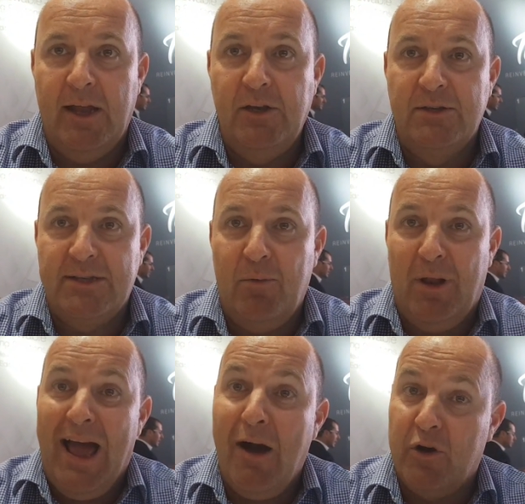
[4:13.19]
and you say,
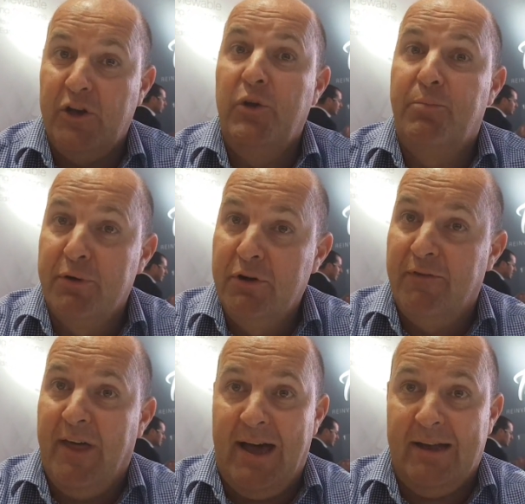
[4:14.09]
well, how can you
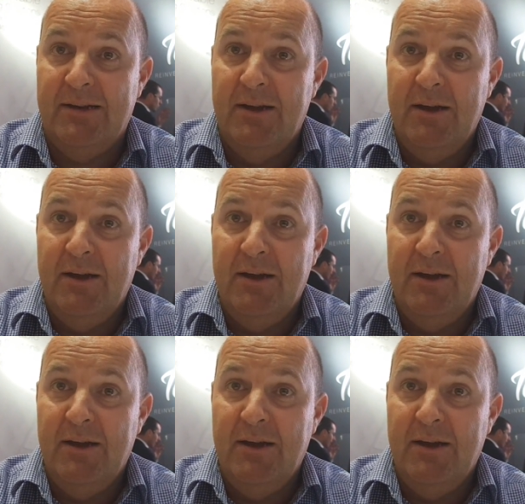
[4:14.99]
prove that?